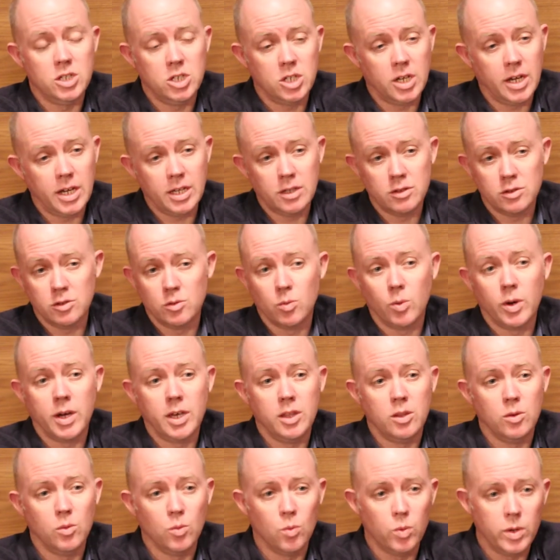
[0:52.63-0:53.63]
change the
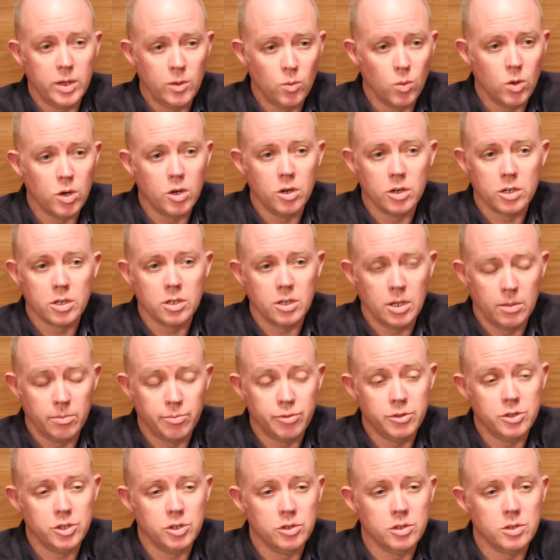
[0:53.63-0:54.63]
way that we work
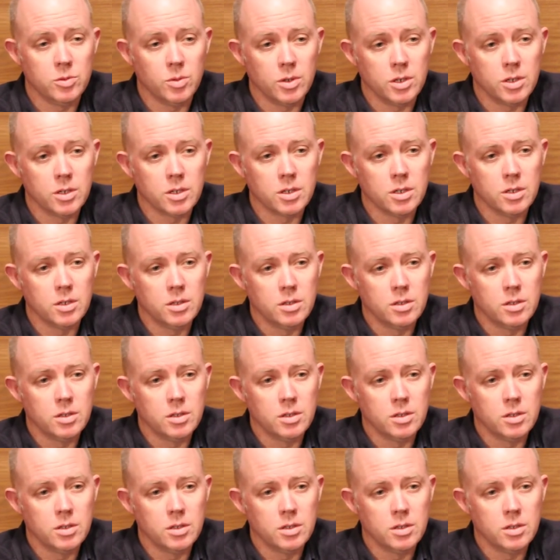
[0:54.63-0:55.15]
and produce work.